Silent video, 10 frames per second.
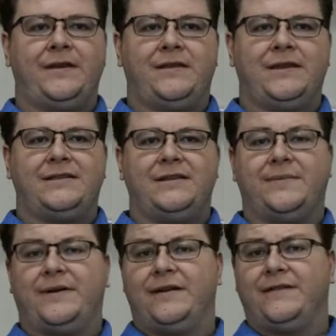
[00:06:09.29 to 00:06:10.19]
They see a
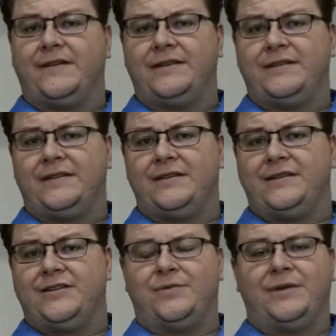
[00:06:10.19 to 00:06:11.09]
part of us that is
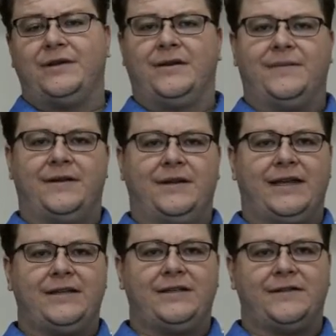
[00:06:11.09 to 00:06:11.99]
just written
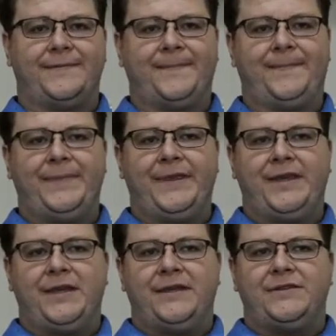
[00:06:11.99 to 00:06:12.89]
communication.
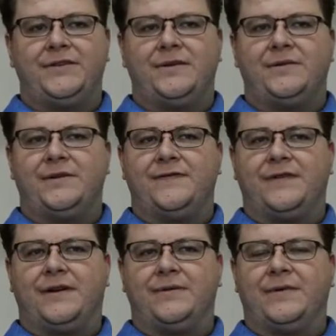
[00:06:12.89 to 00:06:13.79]
So if
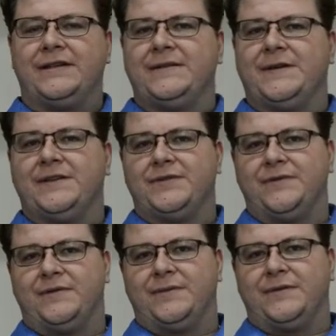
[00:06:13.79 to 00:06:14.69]
our resume is
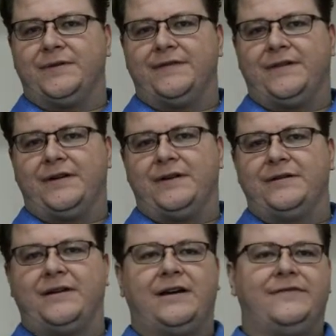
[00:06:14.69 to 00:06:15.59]
horrible, if our
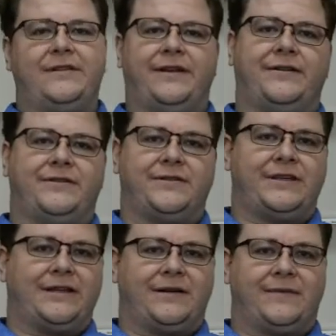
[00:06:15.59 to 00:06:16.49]
cover letters are
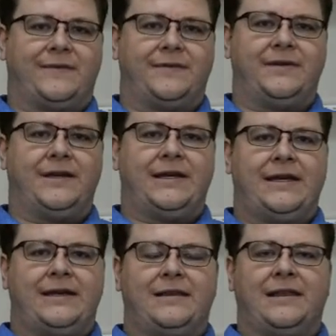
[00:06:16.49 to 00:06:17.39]
terrible,
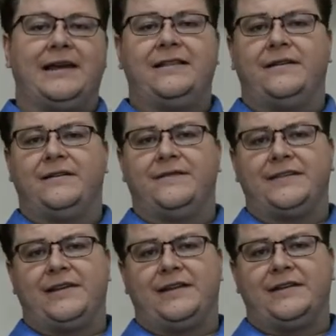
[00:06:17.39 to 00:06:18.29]
the likelihood of
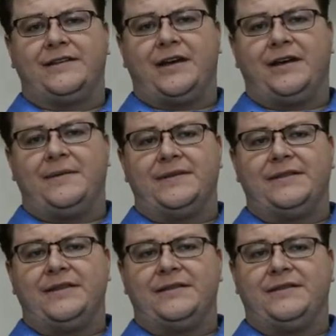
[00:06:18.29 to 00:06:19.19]
us getting a job is,
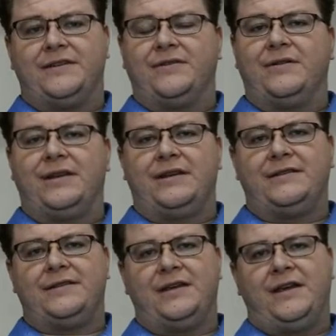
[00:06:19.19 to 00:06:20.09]
is
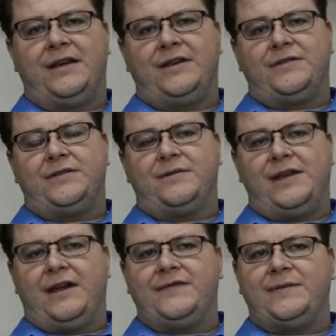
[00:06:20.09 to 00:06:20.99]
decreased. So we
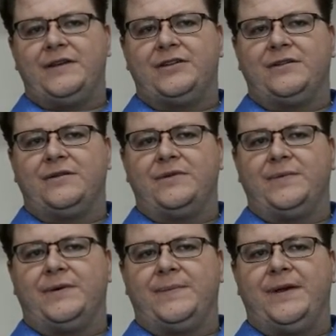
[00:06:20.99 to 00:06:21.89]
have to make sure that we
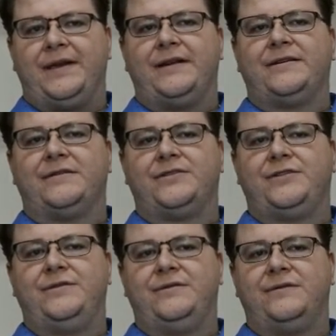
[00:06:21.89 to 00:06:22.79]
prepare
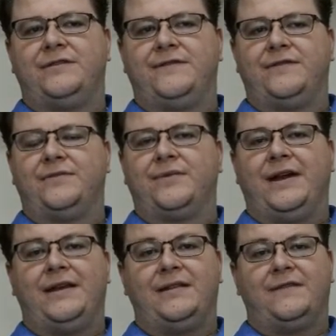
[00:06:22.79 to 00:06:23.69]
students for the
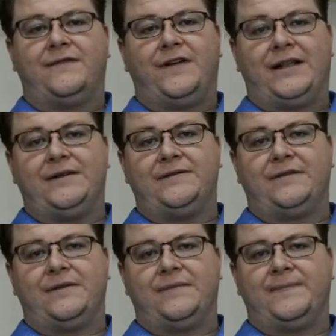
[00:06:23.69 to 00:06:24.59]
writing that follows
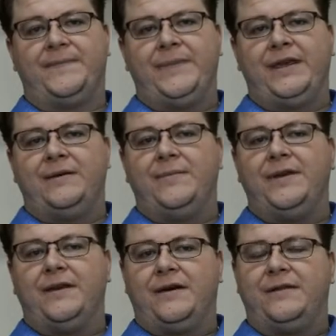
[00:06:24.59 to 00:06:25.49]
them
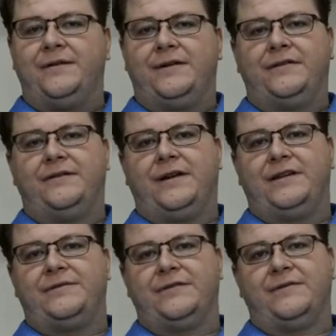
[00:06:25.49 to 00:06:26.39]
beyond their
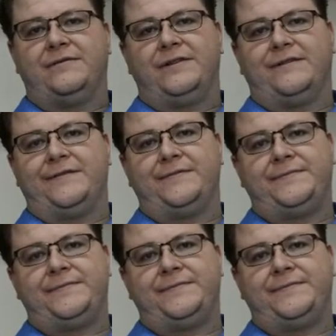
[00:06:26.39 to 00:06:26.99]
undergraduate career.